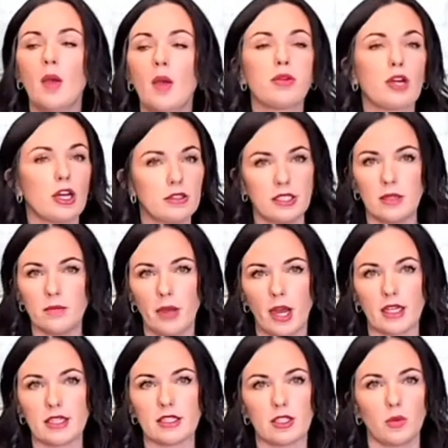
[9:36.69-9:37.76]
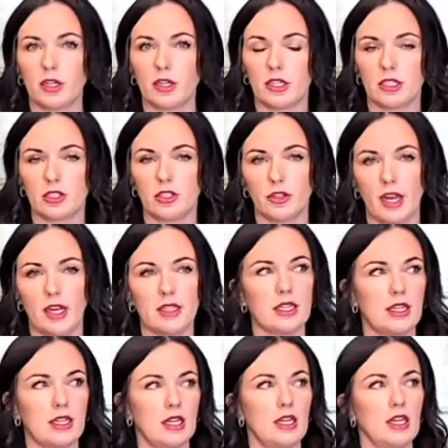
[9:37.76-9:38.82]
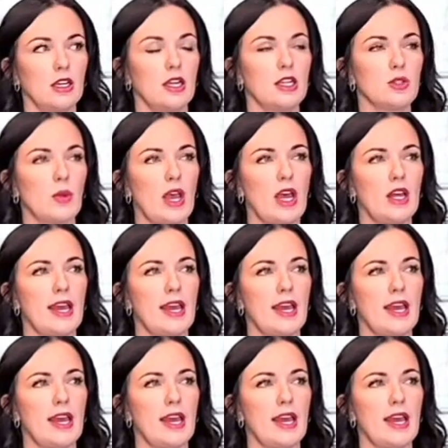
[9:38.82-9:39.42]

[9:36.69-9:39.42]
Protein pasta works great in here as well.